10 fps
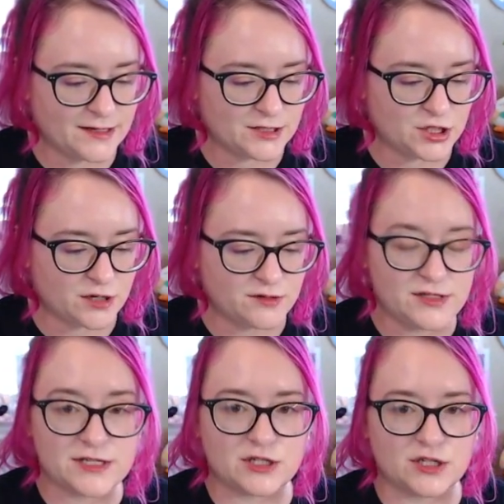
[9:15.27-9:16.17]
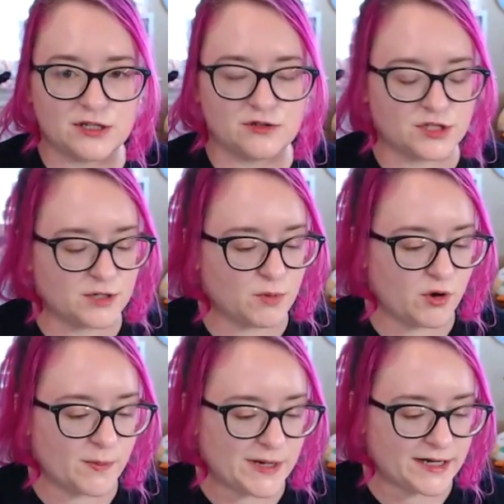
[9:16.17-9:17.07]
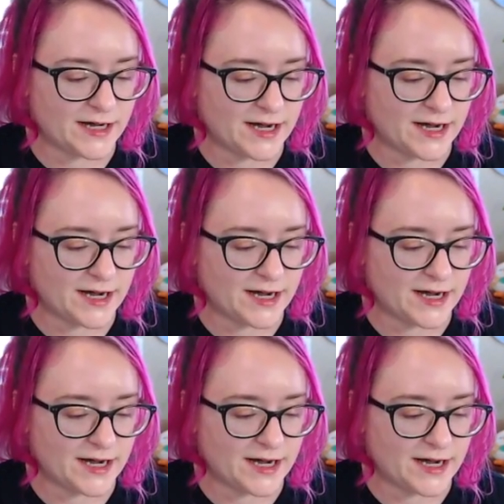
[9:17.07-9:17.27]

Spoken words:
Shuckle is such an interesting Pokemon.